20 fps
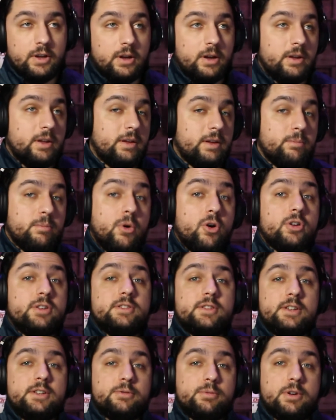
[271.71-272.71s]
In my
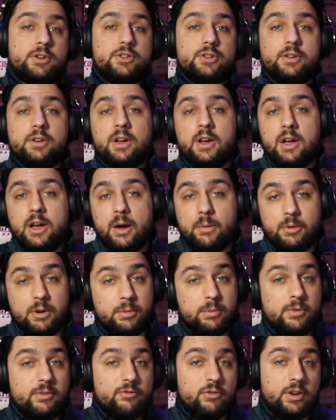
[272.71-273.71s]
situation, I'm going
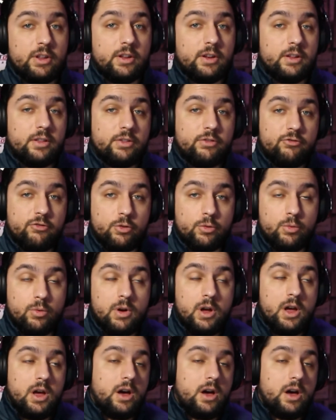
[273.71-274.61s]
to be running it through